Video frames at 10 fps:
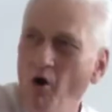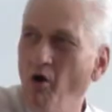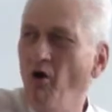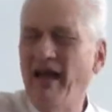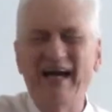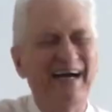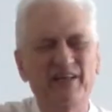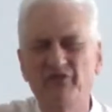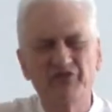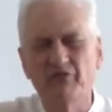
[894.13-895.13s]
all
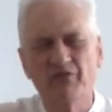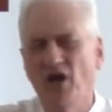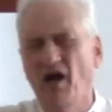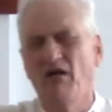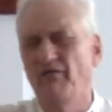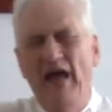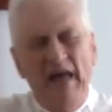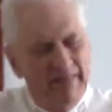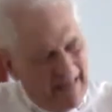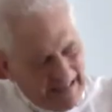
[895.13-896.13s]
kinds of
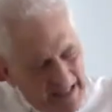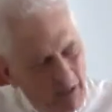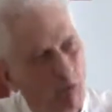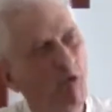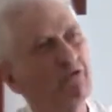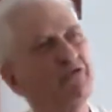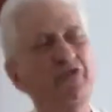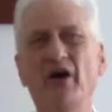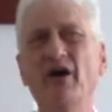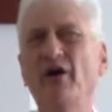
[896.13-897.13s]
love that he wants
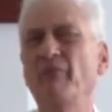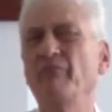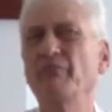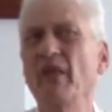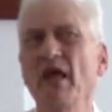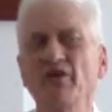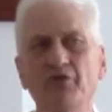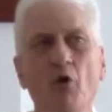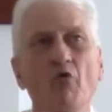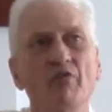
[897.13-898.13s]
done.
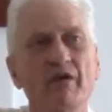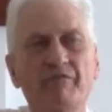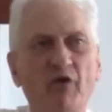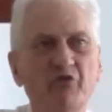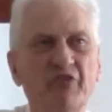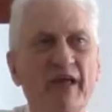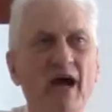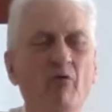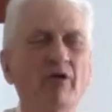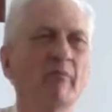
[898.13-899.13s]
So the first thing
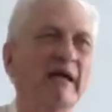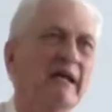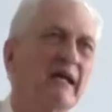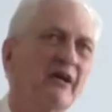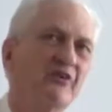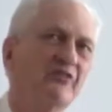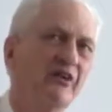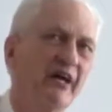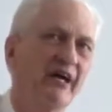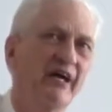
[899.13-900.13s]
I want to make clear
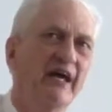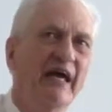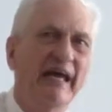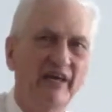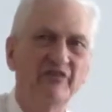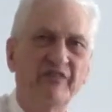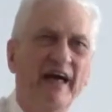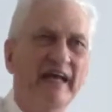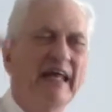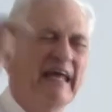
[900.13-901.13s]
today is
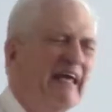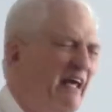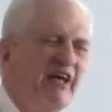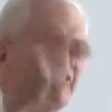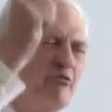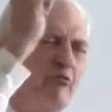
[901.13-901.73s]
that He is